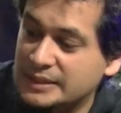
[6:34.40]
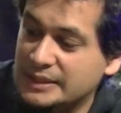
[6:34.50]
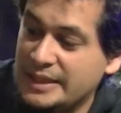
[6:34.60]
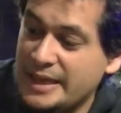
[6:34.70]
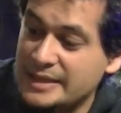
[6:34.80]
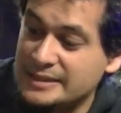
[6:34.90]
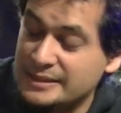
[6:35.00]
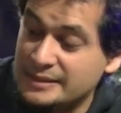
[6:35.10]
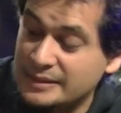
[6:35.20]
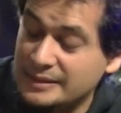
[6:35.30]
he has
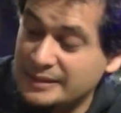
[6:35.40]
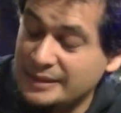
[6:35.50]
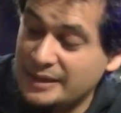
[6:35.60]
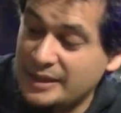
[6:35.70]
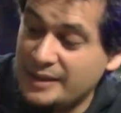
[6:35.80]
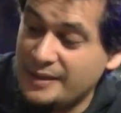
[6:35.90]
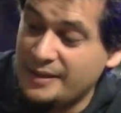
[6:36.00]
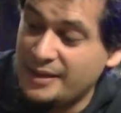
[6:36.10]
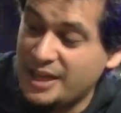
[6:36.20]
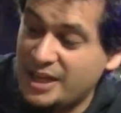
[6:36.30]
a
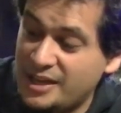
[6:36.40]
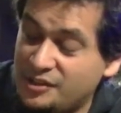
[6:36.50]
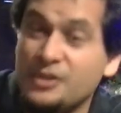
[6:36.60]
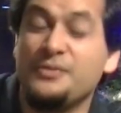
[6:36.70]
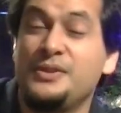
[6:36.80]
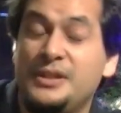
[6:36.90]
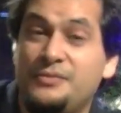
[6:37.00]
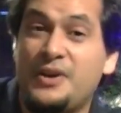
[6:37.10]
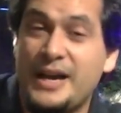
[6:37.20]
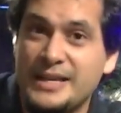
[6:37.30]
ton of
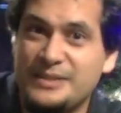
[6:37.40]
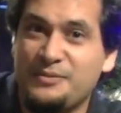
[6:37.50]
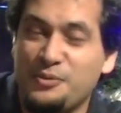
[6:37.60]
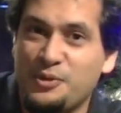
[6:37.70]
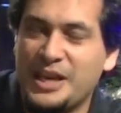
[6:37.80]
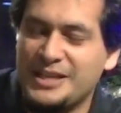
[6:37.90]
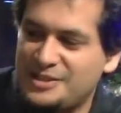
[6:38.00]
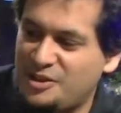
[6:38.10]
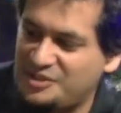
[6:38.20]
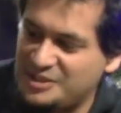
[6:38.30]
advice for
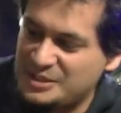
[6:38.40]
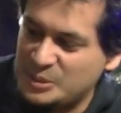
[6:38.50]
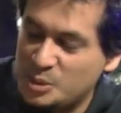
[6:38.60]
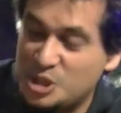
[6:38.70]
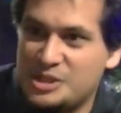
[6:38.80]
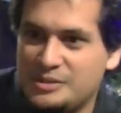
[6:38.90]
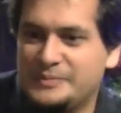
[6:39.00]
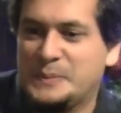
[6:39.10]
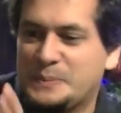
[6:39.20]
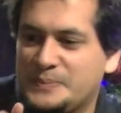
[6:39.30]
Kickstarters, which
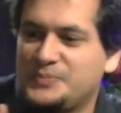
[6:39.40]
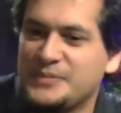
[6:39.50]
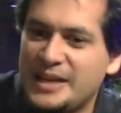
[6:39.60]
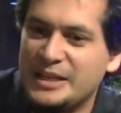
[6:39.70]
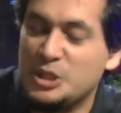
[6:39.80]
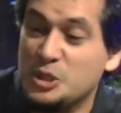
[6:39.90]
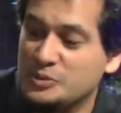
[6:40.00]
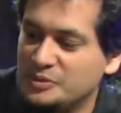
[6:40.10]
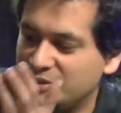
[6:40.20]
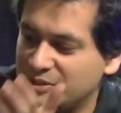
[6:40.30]
I
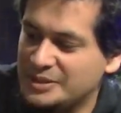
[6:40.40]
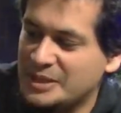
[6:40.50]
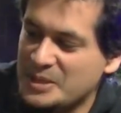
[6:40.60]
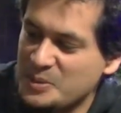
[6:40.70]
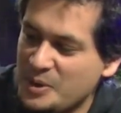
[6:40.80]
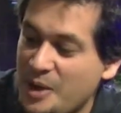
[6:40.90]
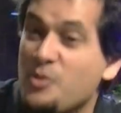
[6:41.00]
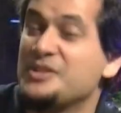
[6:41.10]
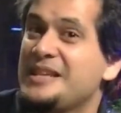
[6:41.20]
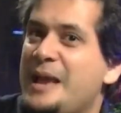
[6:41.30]

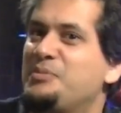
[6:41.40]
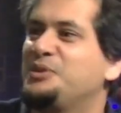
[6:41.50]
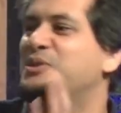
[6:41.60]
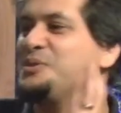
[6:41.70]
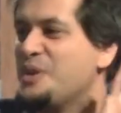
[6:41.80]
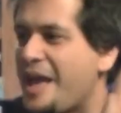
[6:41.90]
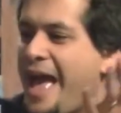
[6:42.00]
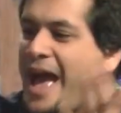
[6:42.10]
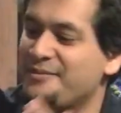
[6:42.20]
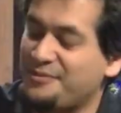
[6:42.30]
wasn't able to
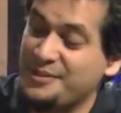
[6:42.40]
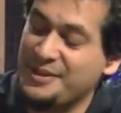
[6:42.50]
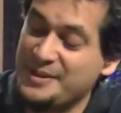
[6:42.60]
have